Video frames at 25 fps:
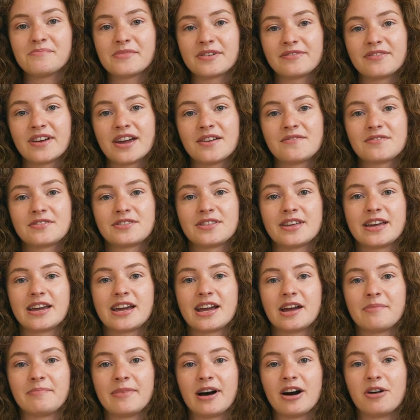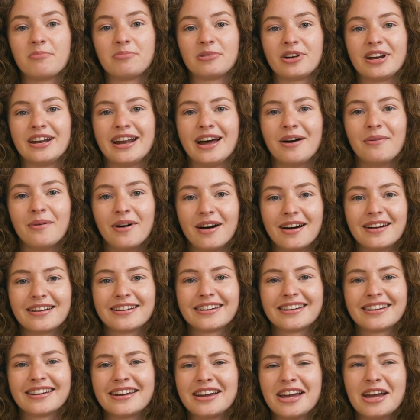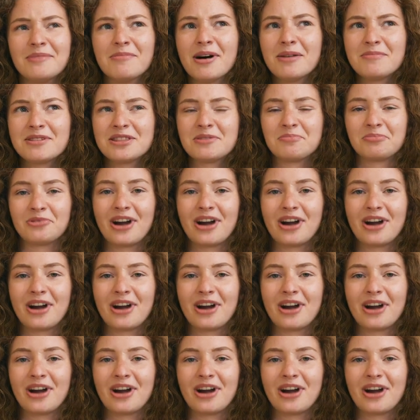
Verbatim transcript: My favourite thing about Bright Network, it might be the